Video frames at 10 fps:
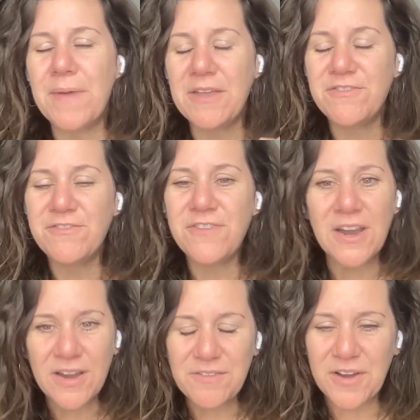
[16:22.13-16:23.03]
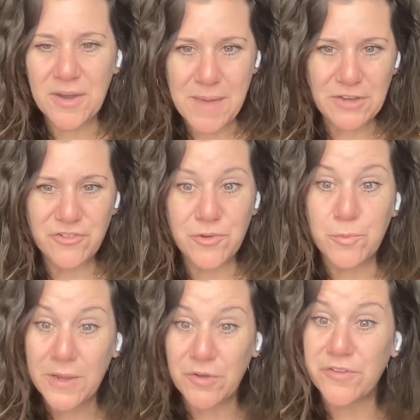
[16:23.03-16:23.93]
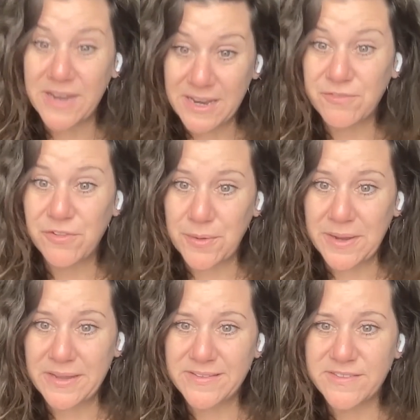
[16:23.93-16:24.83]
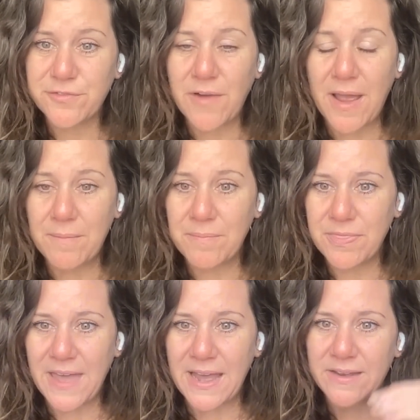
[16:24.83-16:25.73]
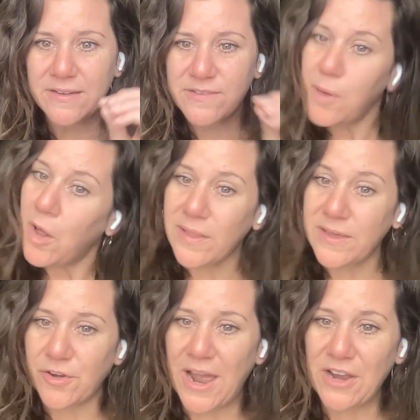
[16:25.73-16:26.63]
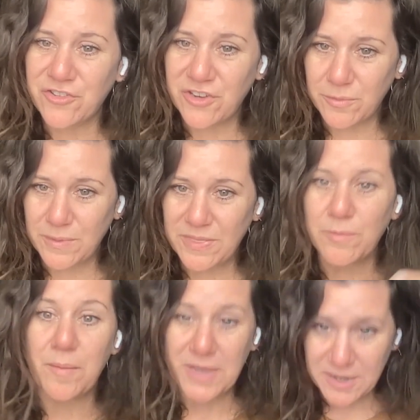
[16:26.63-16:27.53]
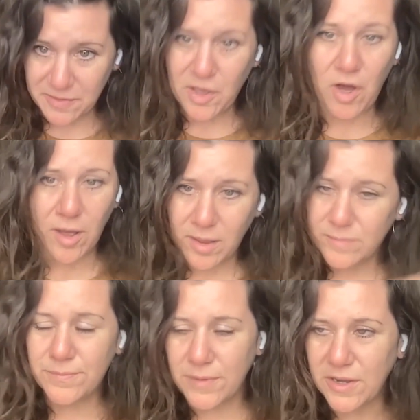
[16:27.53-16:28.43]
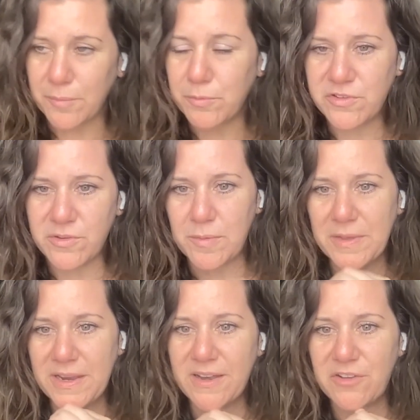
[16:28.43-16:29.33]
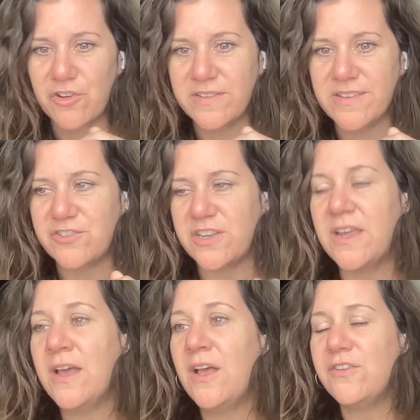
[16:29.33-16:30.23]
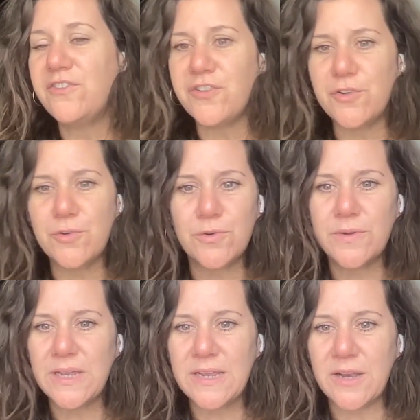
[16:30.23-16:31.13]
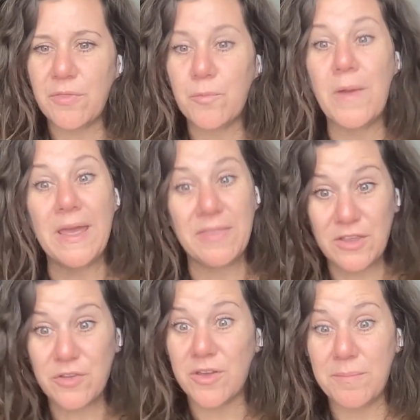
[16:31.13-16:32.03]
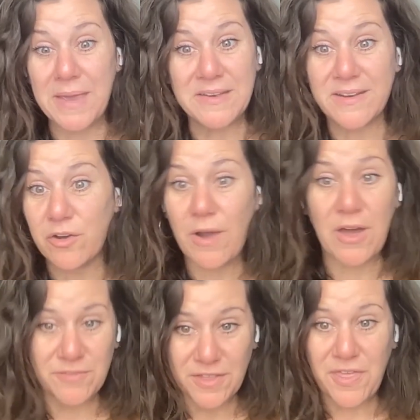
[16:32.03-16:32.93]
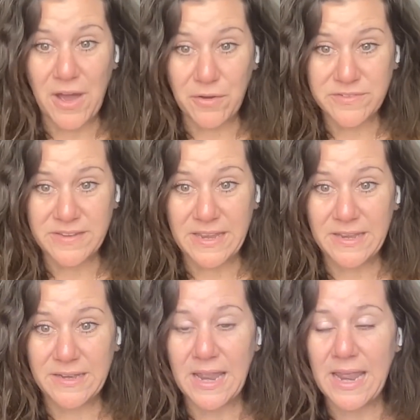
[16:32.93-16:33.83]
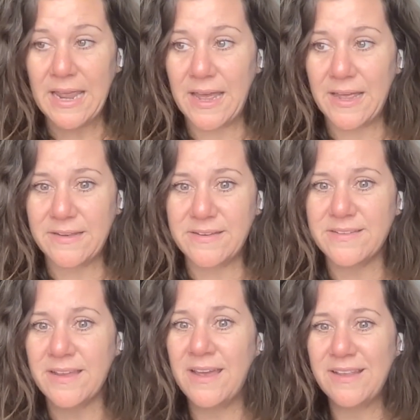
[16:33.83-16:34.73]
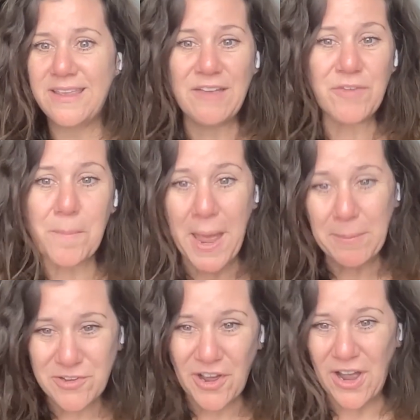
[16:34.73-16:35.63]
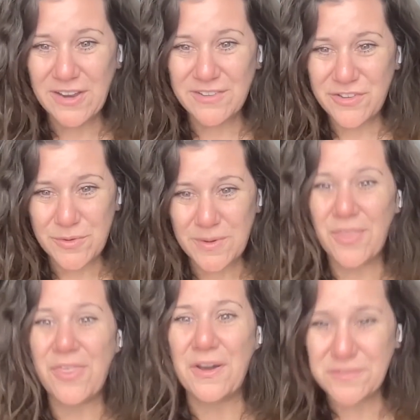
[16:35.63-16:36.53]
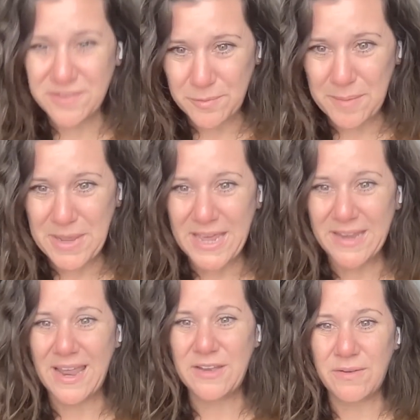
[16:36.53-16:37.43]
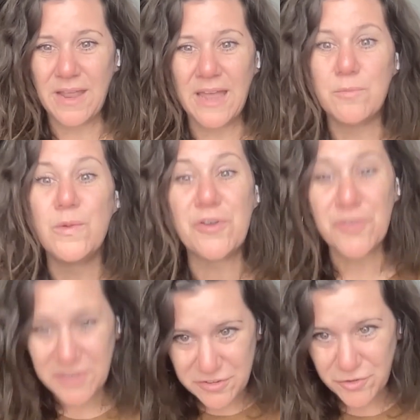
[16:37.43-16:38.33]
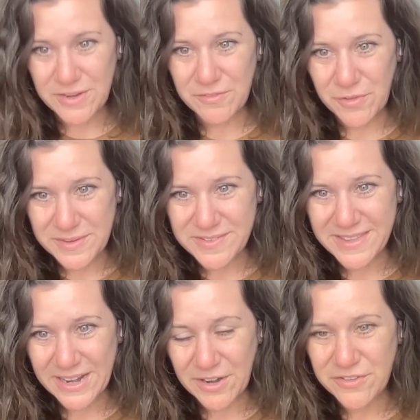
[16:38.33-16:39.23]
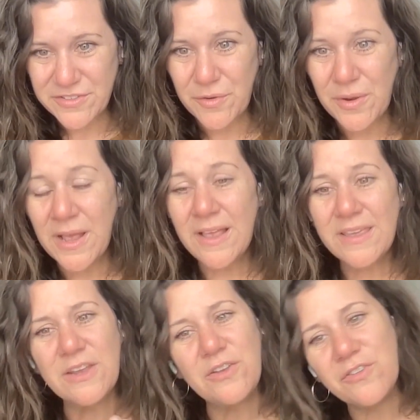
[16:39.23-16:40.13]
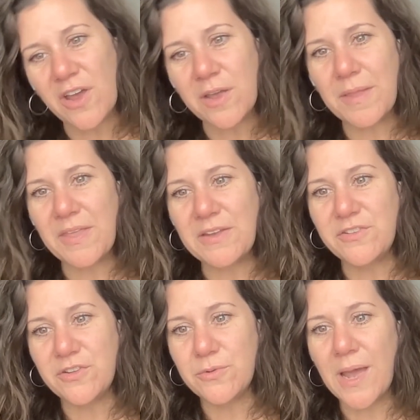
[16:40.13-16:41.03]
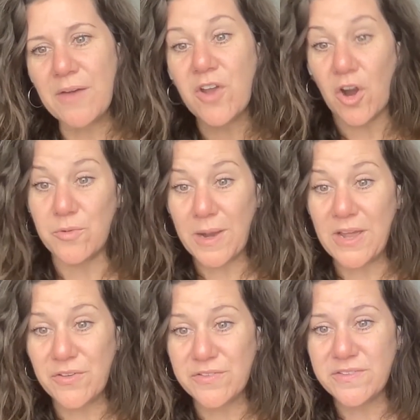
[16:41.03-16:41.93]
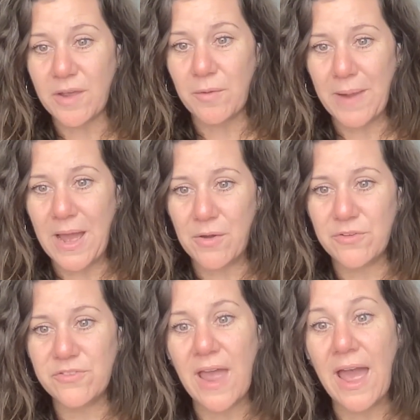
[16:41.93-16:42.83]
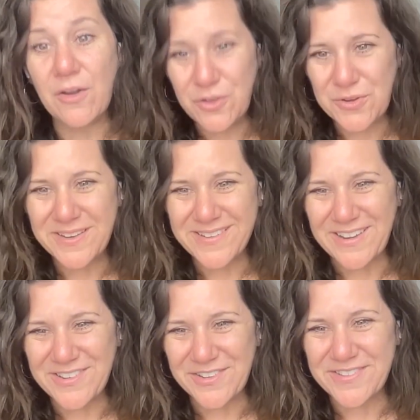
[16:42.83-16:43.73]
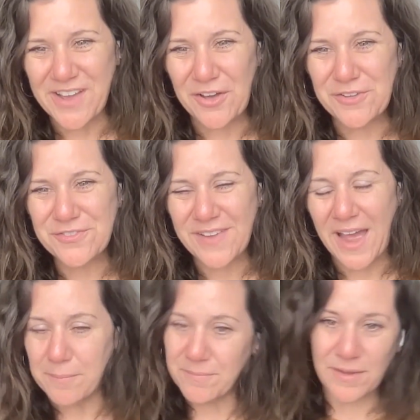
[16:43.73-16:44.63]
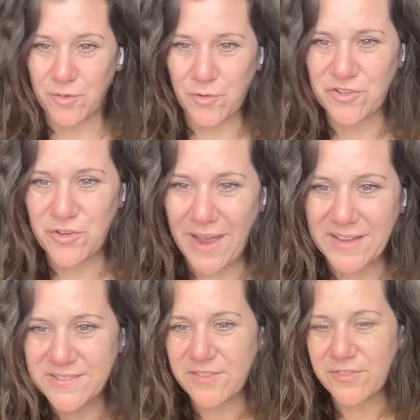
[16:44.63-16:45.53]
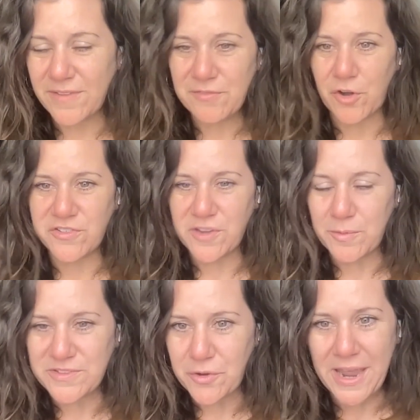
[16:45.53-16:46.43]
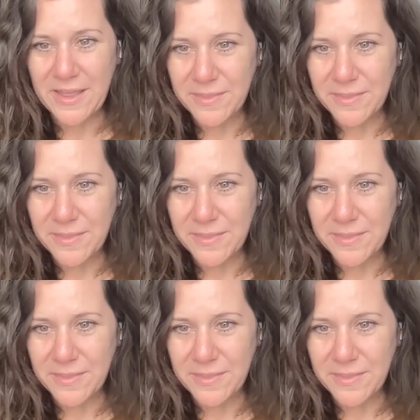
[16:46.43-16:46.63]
But very, very much you wield influence from that small interaction with the woman on the call, presumably an insurance agent, to, the way that you commanded a crowd of 1,000 and gave a pep talk to 1,000 women and wielded your influence there. So can you talk about that? Do you have guardrails around how you conduct yourself? Of course, you asked if cursing was okay at the